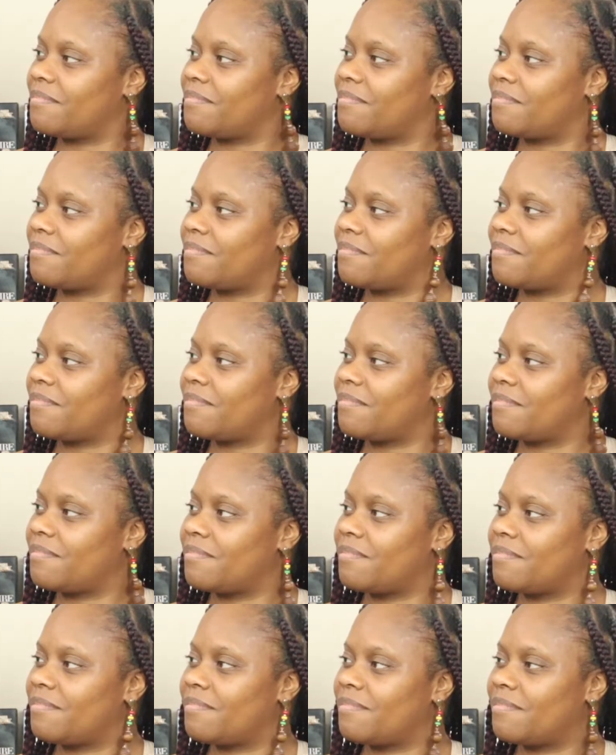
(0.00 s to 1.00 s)

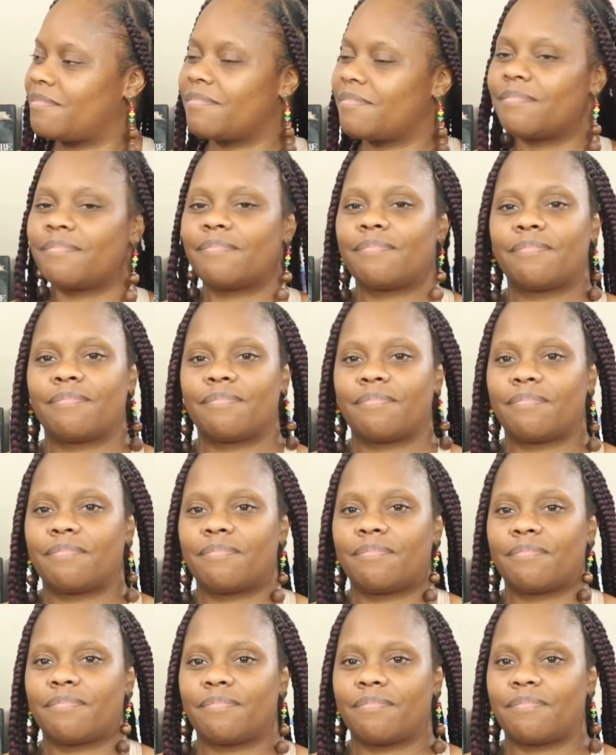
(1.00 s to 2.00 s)

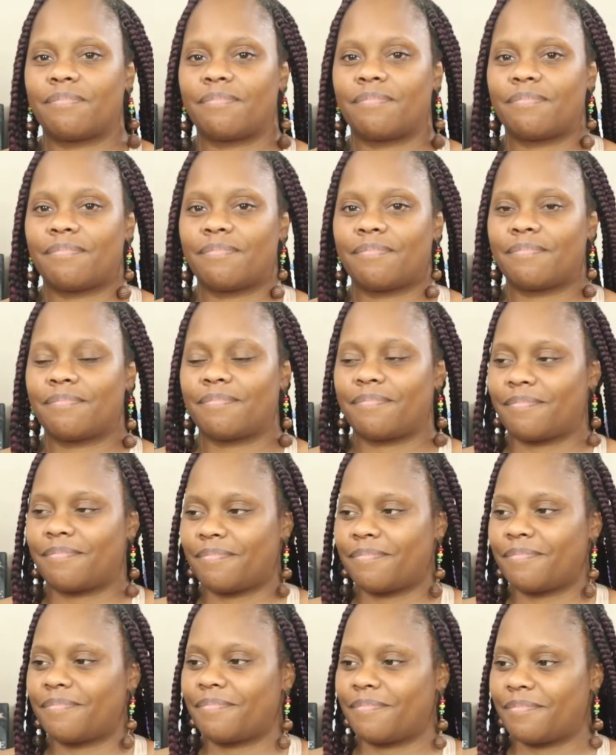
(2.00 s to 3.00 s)

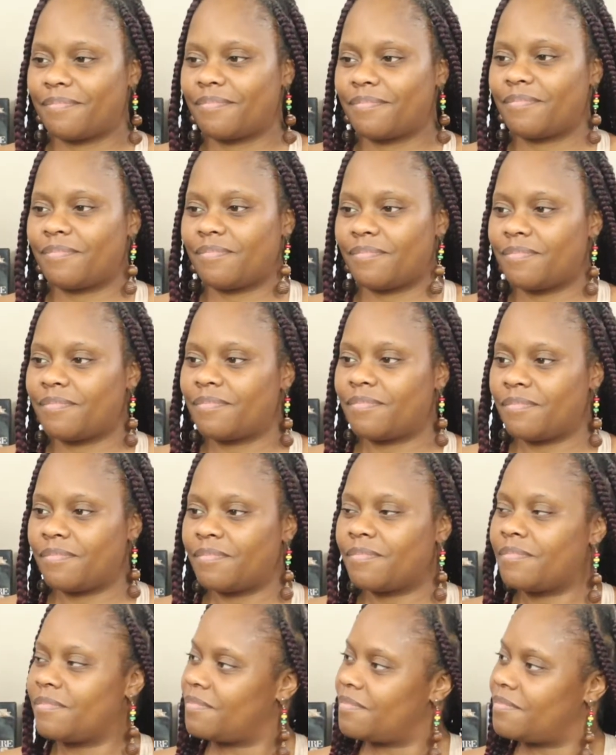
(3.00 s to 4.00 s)

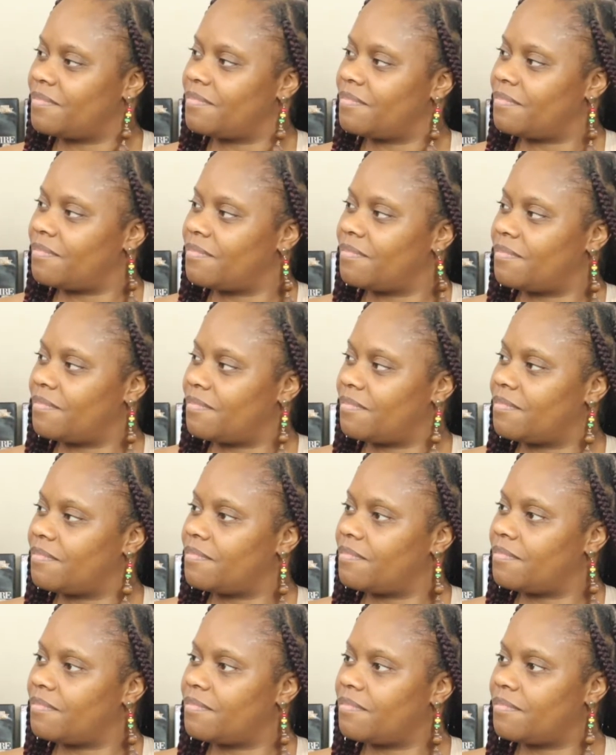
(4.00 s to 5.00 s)

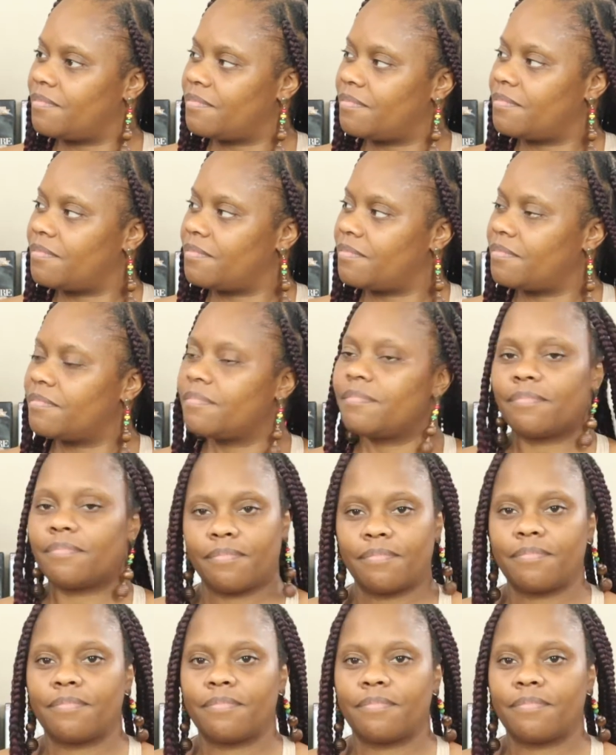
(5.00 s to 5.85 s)
No words are spoken by the person on screen.